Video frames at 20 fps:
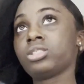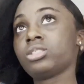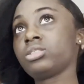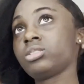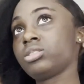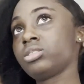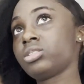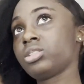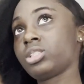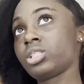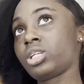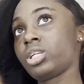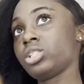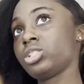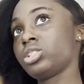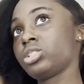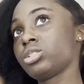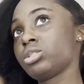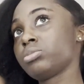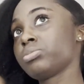to catch
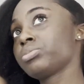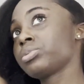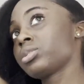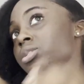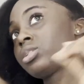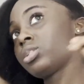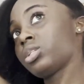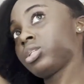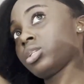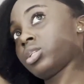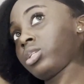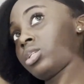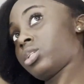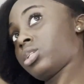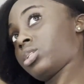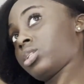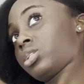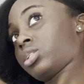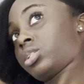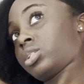it up.
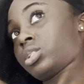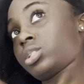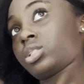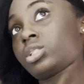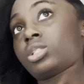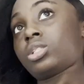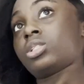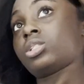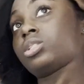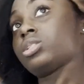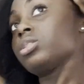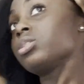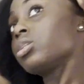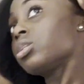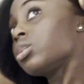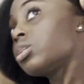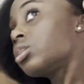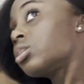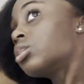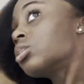And
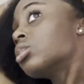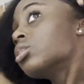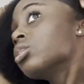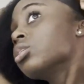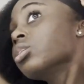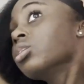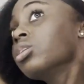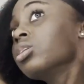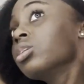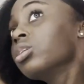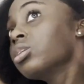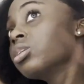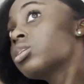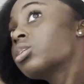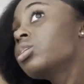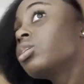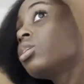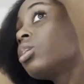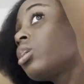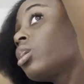
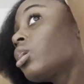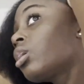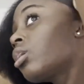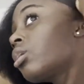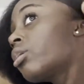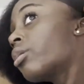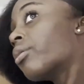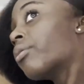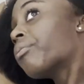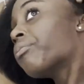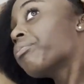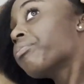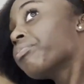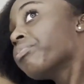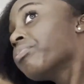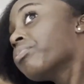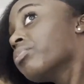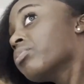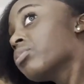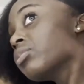yeah,
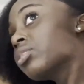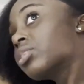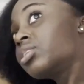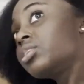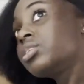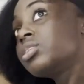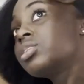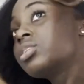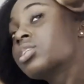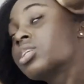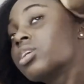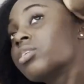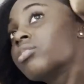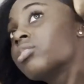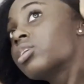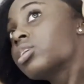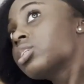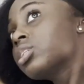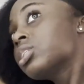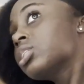it's giving
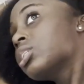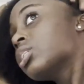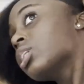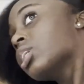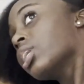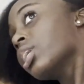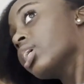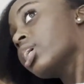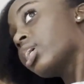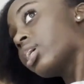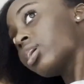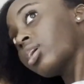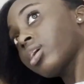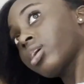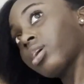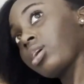me sleep.